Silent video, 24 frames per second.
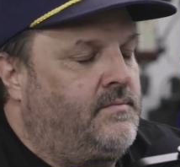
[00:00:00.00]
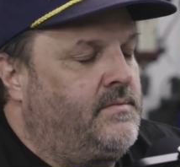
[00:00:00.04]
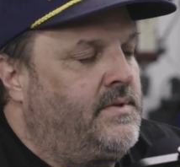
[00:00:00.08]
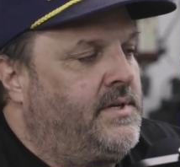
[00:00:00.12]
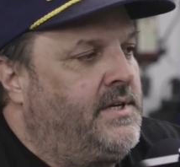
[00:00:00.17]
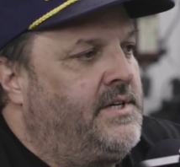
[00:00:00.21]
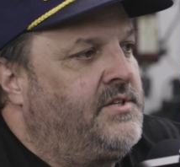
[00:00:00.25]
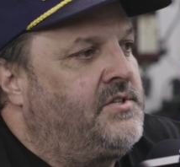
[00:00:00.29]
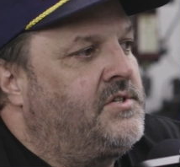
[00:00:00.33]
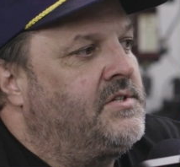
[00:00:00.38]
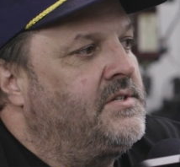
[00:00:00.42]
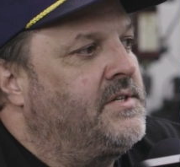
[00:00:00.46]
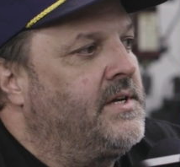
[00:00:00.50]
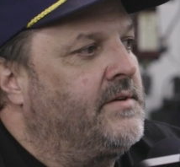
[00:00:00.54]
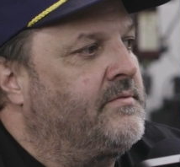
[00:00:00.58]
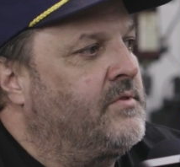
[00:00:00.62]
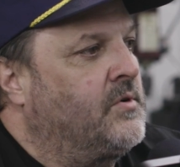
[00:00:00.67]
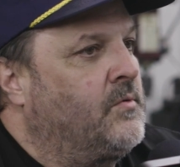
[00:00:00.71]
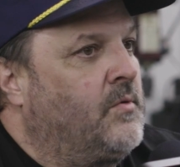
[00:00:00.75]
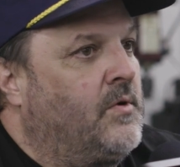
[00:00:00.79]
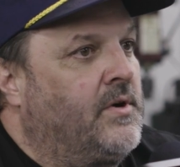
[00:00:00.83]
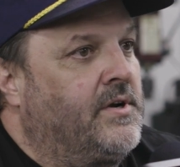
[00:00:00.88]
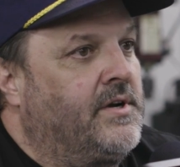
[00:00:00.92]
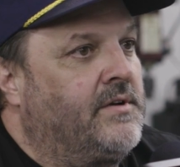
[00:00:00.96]
each and every
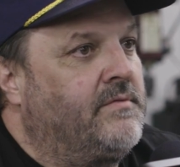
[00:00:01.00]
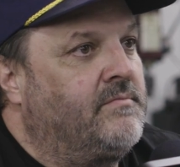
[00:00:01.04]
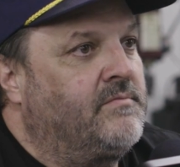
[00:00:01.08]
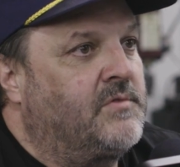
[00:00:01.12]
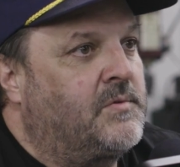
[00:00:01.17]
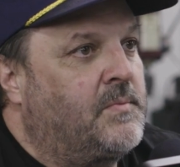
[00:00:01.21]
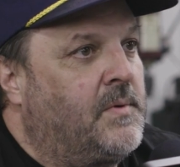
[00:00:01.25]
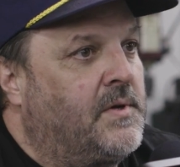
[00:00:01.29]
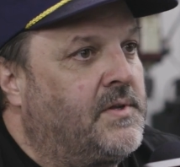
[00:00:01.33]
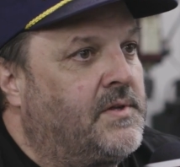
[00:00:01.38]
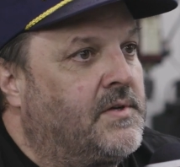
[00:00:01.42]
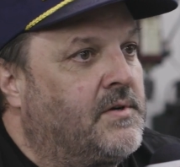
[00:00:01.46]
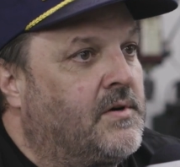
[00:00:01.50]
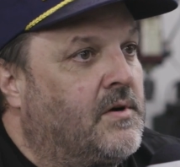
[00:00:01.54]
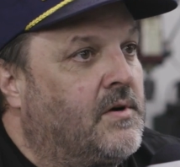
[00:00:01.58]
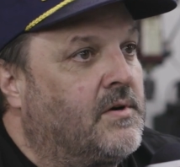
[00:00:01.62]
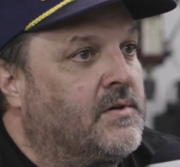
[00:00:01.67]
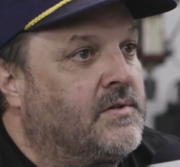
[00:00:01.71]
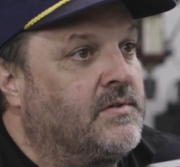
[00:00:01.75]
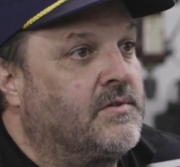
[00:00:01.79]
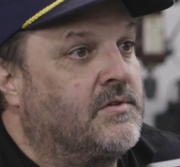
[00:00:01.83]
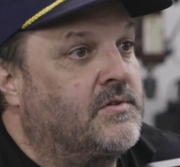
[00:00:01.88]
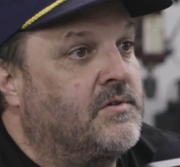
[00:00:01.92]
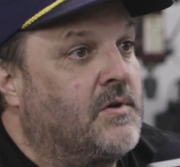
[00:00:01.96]
one of them's put their
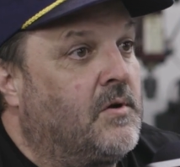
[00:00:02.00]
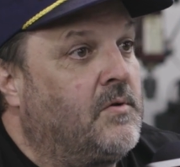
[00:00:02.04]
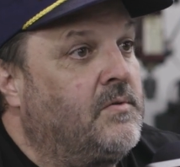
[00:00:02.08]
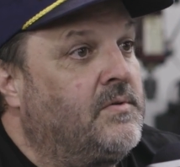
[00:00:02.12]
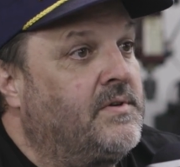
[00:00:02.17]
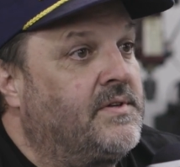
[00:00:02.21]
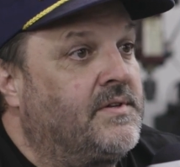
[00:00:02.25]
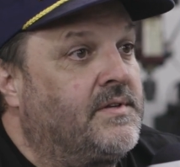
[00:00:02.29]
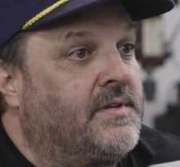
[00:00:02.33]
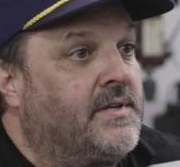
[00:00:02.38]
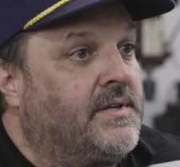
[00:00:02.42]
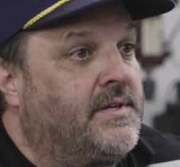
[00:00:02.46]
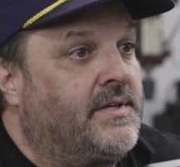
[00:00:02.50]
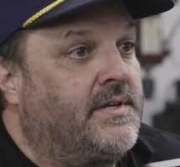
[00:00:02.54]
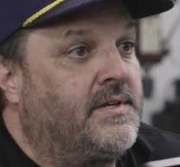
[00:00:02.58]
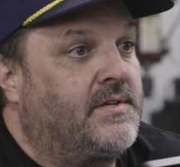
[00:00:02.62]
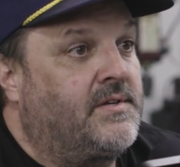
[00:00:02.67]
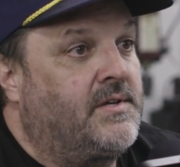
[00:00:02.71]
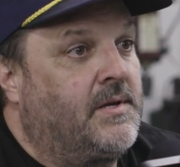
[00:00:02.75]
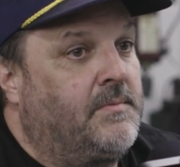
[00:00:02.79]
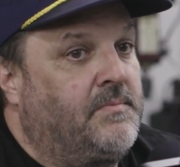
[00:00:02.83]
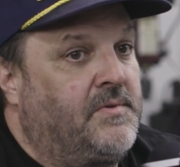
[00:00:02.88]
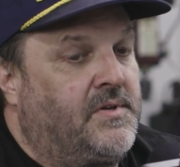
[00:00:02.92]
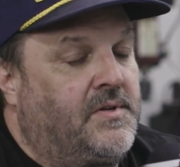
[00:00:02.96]
heart and soul into
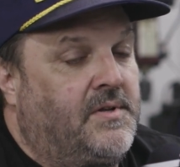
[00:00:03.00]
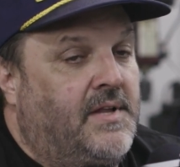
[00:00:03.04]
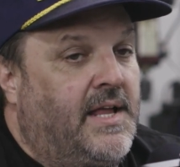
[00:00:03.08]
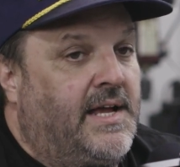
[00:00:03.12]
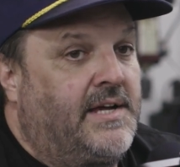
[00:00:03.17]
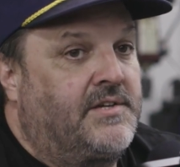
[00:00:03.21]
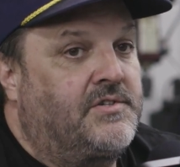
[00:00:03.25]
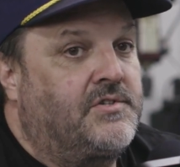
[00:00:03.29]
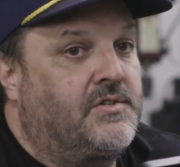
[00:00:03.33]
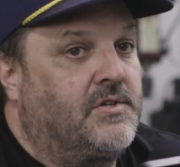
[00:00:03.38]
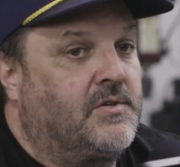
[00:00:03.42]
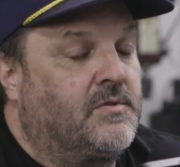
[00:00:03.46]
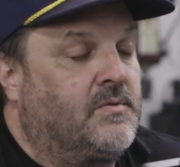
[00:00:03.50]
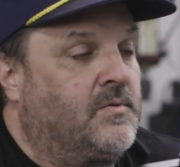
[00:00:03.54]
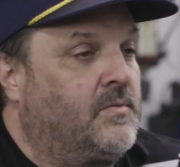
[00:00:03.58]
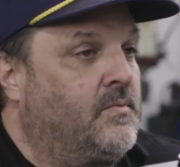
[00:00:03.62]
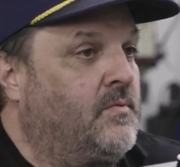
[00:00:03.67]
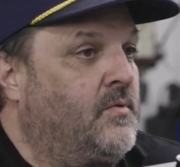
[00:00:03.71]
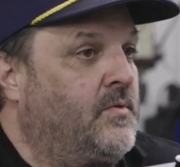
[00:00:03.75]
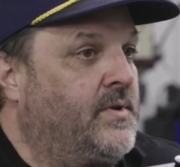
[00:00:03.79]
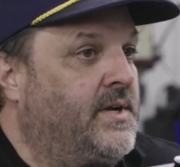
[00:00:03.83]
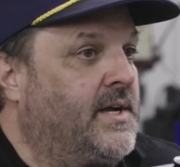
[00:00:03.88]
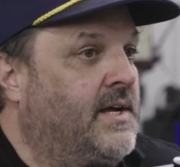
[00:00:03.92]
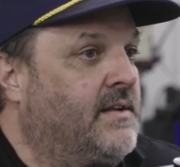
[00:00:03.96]
this. I mean, last year
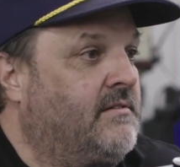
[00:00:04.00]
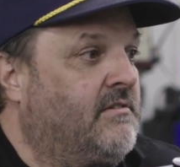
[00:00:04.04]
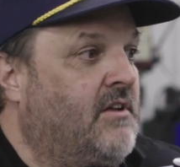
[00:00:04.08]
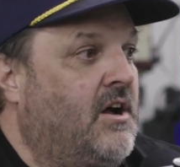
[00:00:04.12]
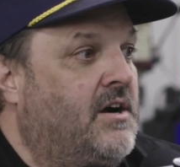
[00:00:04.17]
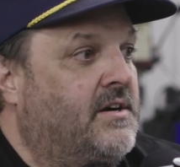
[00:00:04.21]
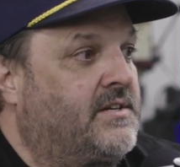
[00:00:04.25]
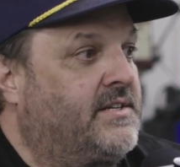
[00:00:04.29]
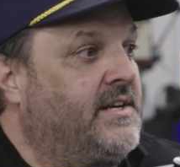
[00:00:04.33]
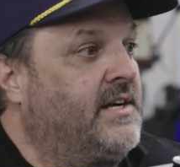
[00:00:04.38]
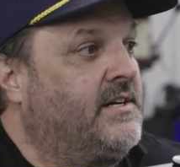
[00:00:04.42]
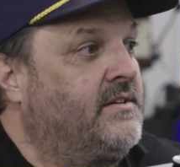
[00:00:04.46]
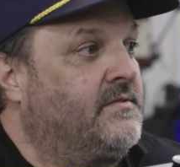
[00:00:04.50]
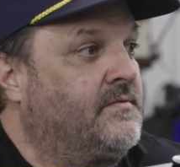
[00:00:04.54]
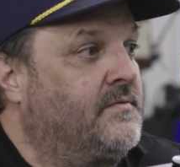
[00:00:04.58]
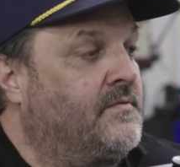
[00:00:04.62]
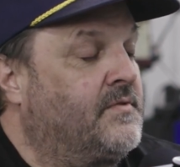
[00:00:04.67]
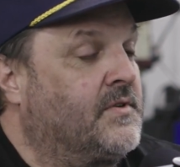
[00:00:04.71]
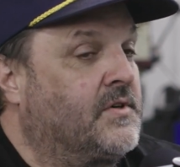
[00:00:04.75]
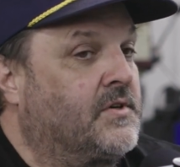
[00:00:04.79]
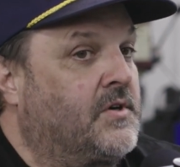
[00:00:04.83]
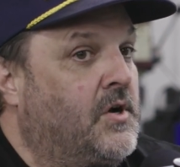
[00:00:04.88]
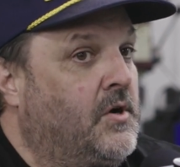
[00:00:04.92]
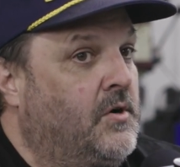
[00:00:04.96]
when we got locked down
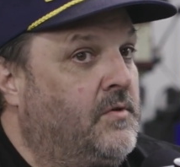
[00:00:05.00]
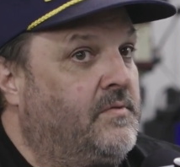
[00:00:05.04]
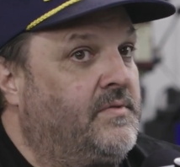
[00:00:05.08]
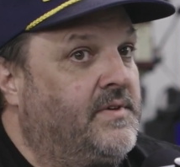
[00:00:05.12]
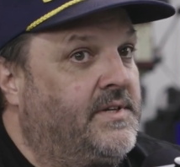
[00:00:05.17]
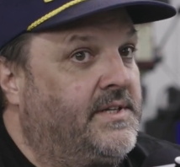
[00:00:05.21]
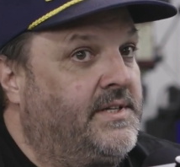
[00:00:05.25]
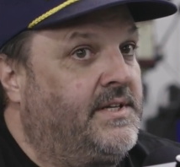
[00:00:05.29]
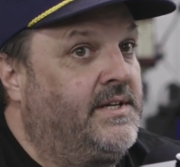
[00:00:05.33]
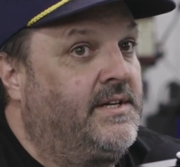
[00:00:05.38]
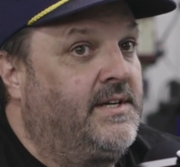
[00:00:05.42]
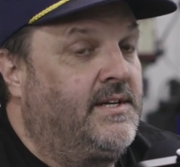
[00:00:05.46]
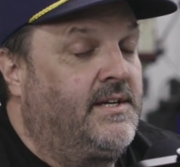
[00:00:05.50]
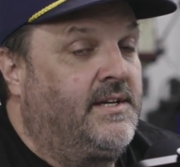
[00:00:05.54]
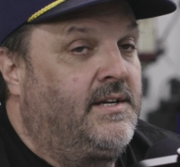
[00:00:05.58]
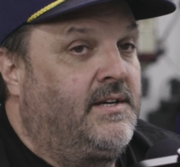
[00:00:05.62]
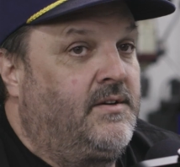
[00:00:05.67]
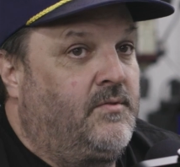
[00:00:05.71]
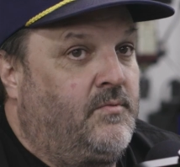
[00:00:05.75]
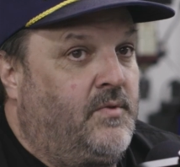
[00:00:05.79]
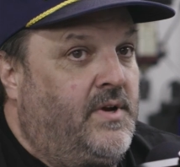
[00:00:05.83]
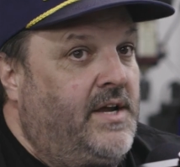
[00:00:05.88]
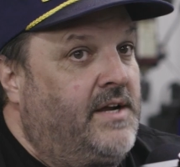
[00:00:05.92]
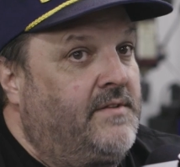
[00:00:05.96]
for COVID,
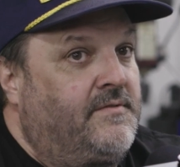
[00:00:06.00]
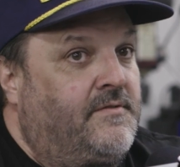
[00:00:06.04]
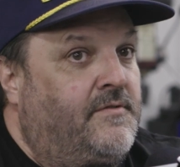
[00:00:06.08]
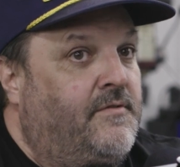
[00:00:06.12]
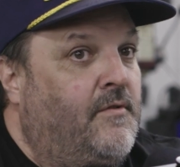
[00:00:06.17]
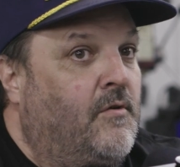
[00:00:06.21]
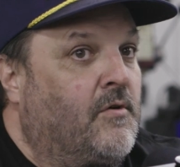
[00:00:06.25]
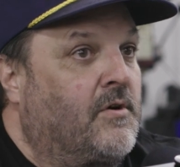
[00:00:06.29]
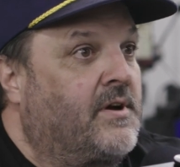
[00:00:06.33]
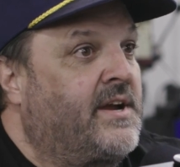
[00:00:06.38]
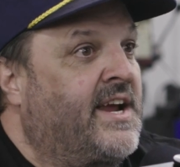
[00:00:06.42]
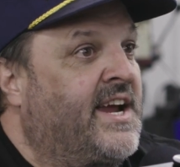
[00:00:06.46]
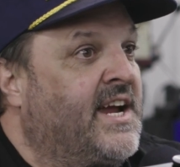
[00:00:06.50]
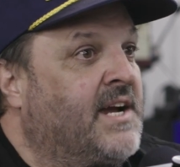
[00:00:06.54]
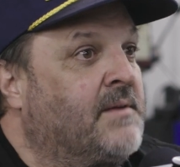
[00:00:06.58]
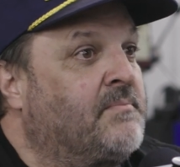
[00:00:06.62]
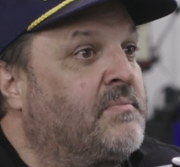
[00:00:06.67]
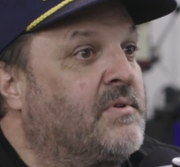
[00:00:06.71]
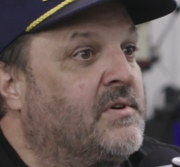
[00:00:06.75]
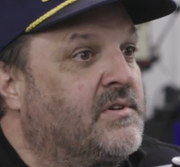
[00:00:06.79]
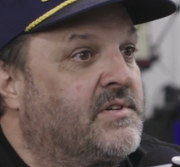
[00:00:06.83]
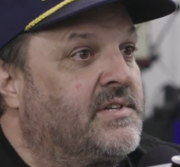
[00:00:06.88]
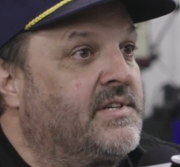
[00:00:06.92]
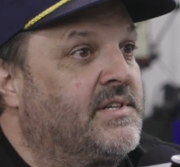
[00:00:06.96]
we had 4
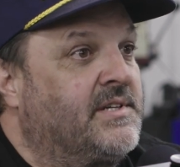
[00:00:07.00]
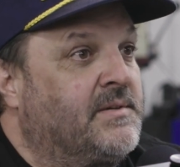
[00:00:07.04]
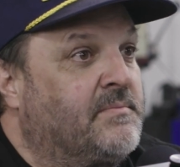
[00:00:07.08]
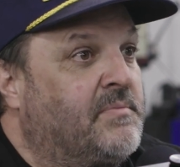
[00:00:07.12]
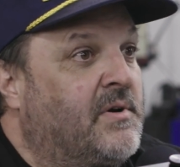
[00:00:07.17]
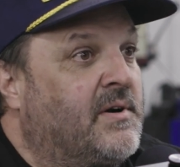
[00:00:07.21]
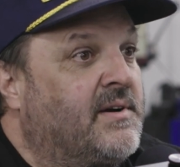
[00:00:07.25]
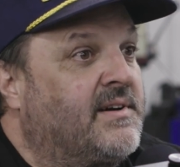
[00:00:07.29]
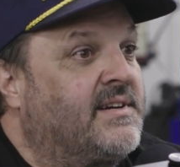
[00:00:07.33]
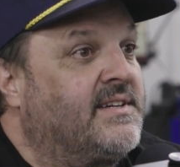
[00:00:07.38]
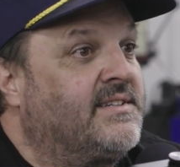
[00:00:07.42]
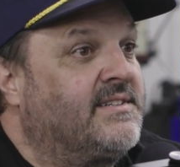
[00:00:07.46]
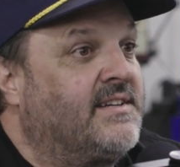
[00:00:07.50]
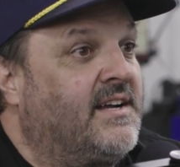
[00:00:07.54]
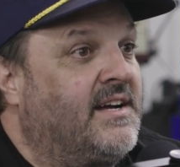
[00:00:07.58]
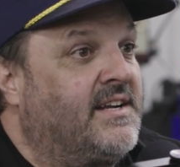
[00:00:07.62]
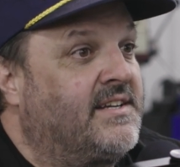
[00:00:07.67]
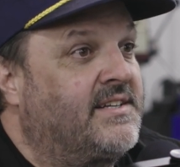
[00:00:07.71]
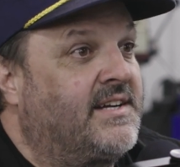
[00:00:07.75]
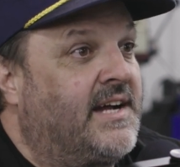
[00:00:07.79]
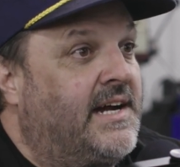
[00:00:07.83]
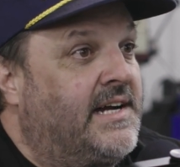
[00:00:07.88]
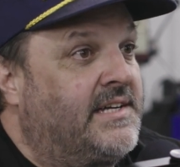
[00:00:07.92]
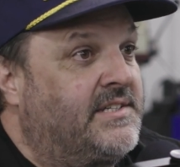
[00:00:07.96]
campers in the parking lot.
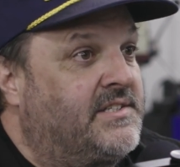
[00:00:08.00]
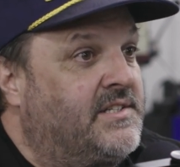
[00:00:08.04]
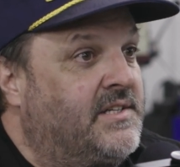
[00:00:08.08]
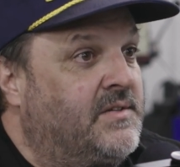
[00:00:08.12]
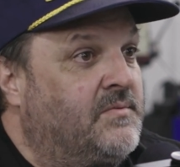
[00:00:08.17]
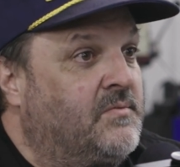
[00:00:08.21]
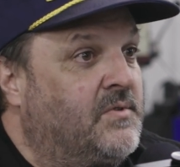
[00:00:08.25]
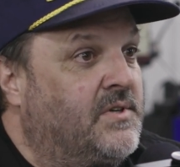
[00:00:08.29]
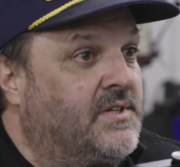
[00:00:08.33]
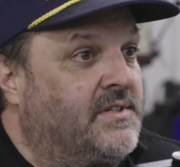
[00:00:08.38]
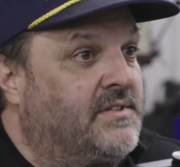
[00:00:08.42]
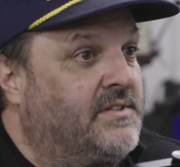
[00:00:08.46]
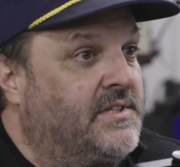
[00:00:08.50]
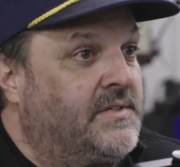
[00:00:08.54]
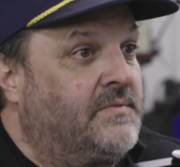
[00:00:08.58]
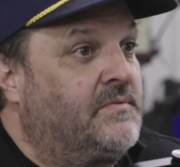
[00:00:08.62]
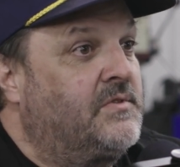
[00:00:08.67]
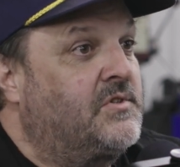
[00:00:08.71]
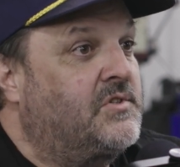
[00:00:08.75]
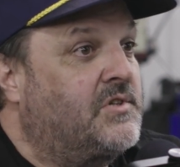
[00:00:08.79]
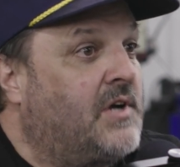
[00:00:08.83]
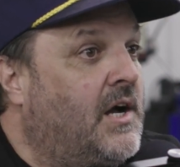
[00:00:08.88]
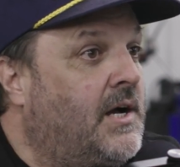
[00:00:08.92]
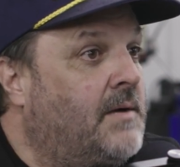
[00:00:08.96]
The guys didn't want to leave
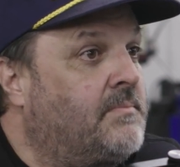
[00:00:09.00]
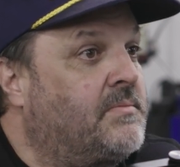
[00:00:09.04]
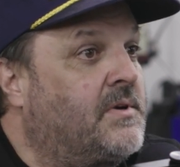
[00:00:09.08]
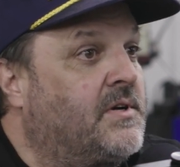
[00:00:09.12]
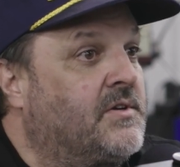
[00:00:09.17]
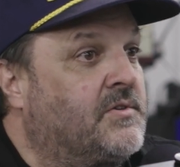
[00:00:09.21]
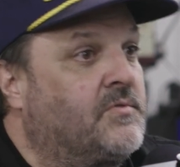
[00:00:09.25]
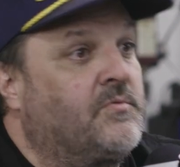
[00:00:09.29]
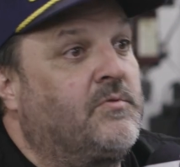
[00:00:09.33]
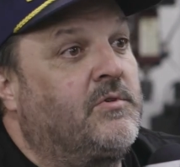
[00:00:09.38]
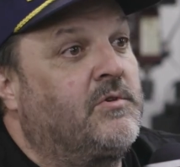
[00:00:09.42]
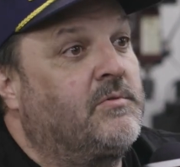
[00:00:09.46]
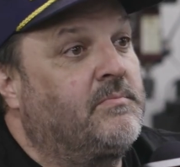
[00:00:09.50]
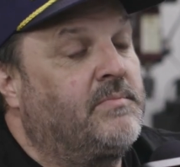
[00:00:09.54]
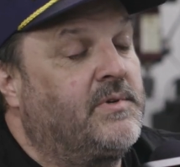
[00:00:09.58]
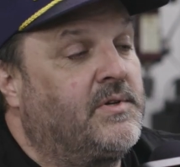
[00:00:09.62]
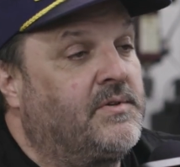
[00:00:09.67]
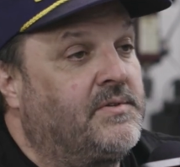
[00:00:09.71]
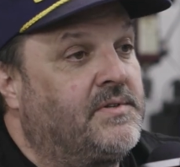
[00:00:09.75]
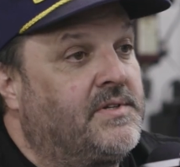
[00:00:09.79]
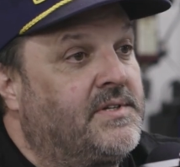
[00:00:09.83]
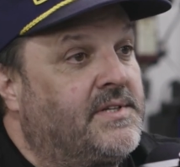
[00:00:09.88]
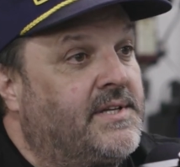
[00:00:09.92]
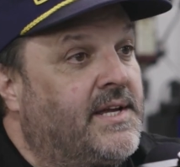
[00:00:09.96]
the shop because we were
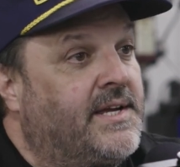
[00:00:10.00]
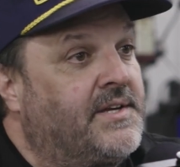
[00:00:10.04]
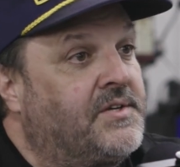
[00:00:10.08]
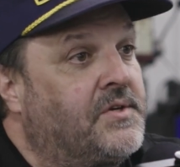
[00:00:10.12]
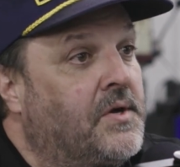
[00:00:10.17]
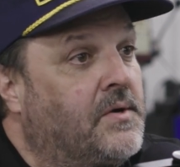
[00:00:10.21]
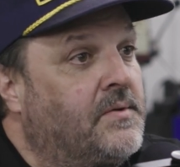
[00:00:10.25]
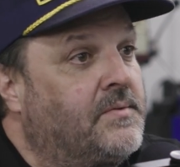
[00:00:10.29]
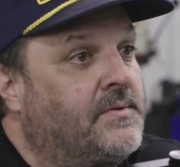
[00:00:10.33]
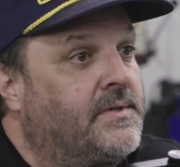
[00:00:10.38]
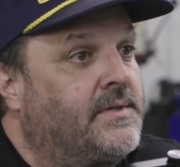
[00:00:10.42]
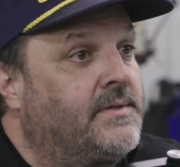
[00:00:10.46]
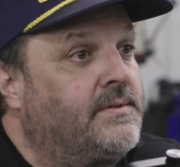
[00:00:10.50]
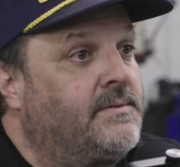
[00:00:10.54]
building the Daytona.